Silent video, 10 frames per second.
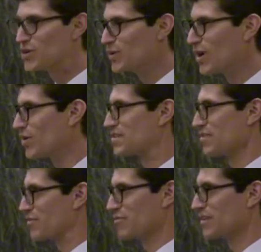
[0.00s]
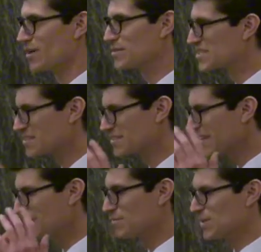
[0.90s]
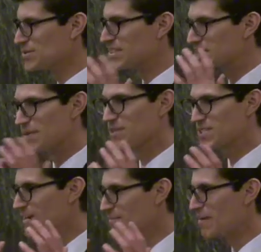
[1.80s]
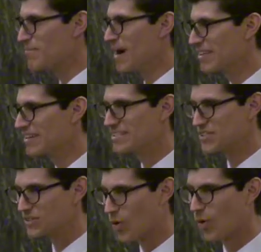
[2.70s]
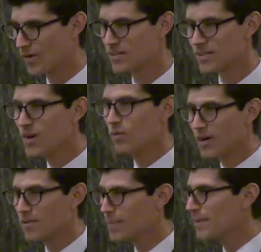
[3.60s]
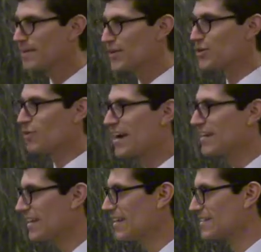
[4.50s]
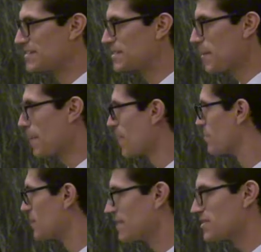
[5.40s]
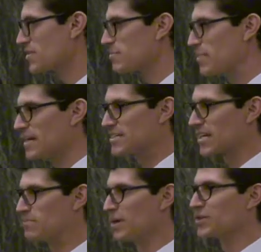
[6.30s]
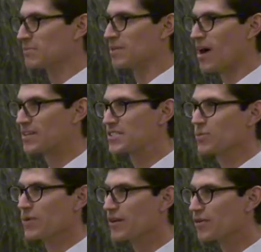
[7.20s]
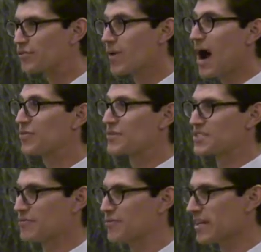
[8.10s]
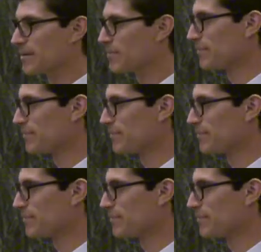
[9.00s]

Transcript: 2 notes and 3 notes. Isn't music supposed to be about melodies and chord? Oh, you're right, it is. But these are the basic building blocks that are layered throughout the symphony.